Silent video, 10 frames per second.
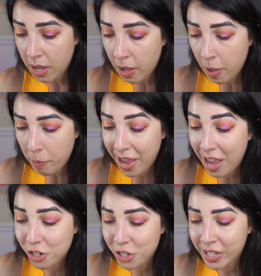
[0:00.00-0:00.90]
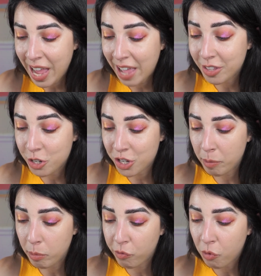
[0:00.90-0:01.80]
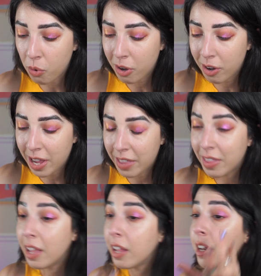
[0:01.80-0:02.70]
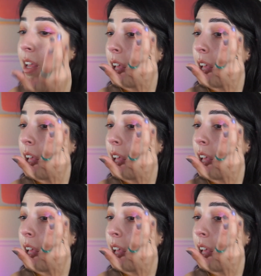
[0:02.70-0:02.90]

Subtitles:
I actually had this shade before and then